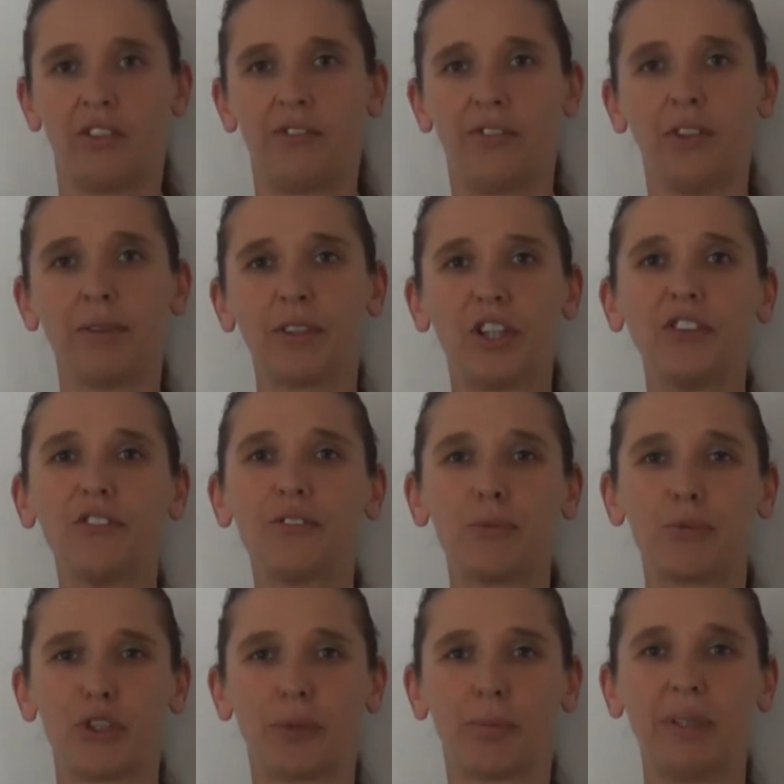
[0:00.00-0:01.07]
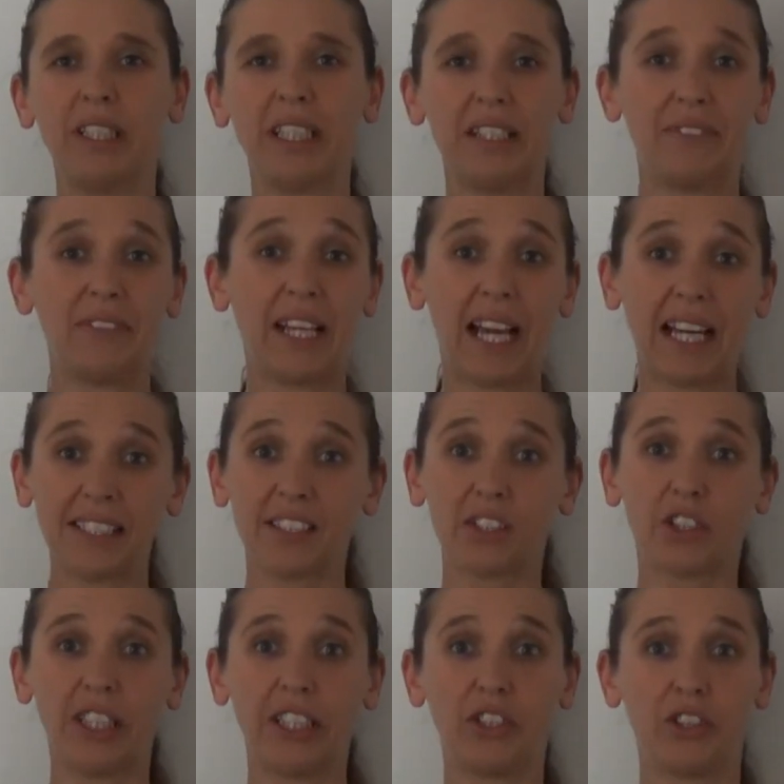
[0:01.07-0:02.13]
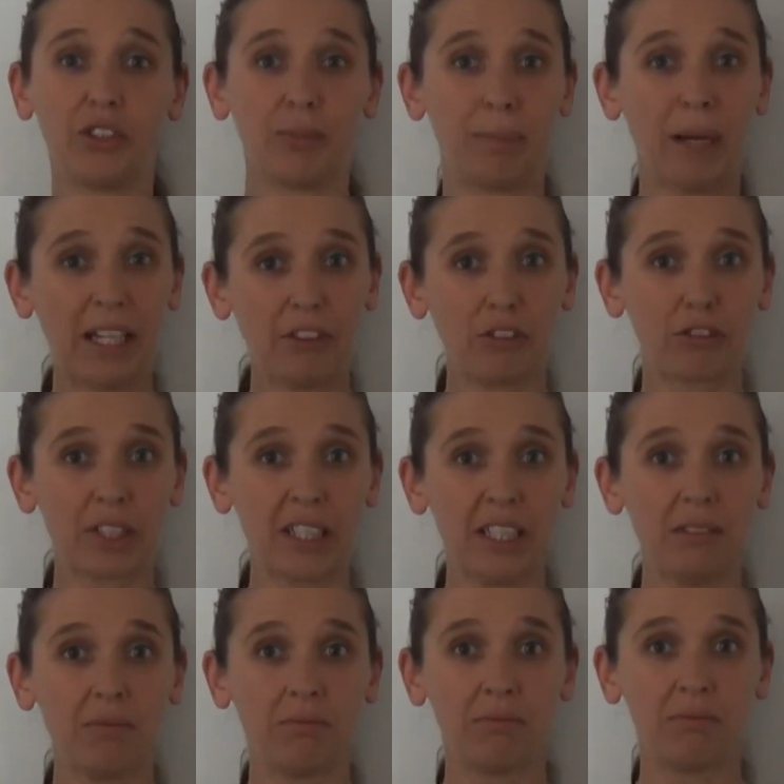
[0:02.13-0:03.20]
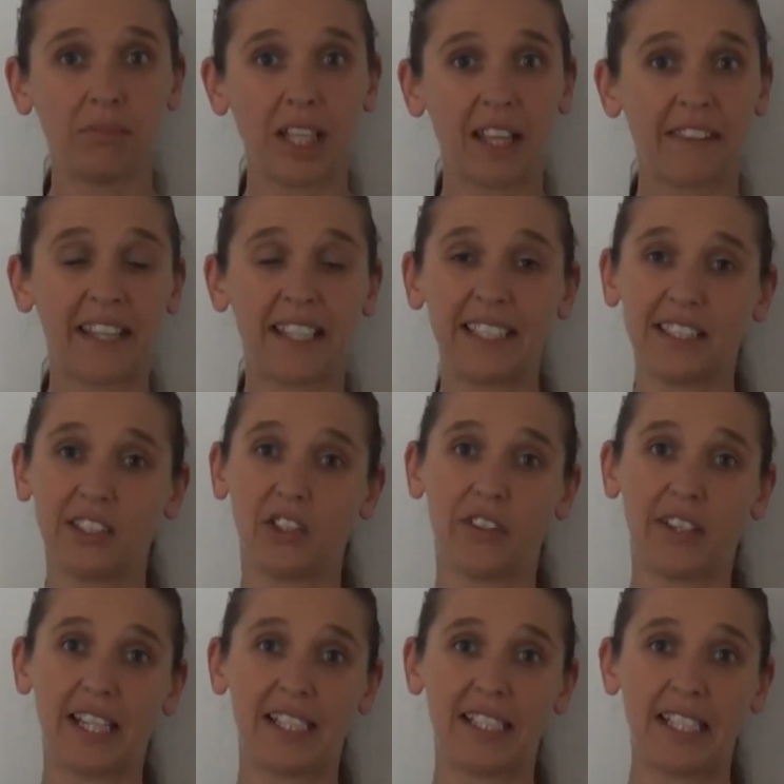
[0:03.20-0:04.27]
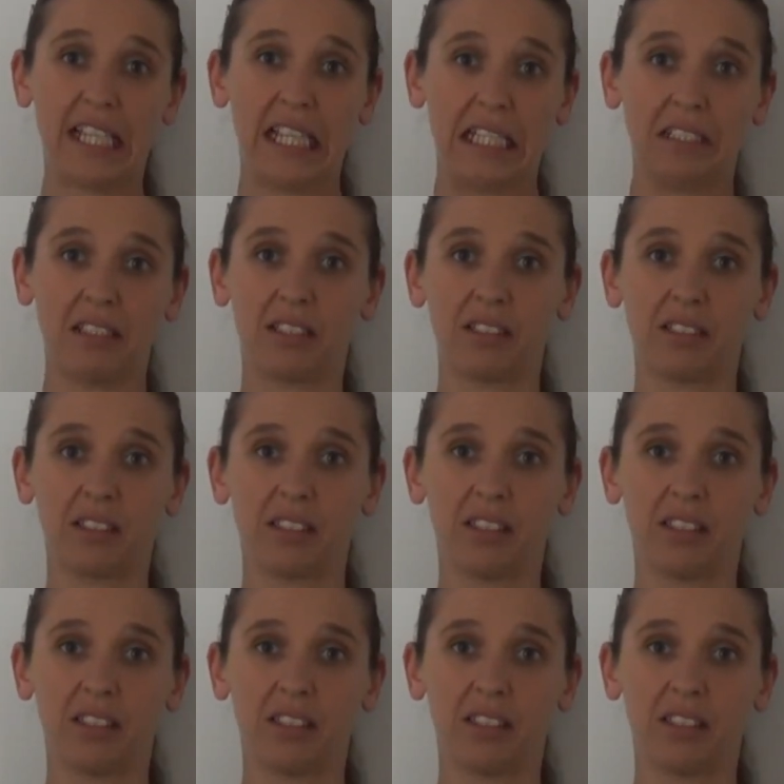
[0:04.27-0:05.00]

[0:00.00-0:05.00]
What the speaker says: Following on from shopping, if it hasn't got into your pantry, then it's not there to eat.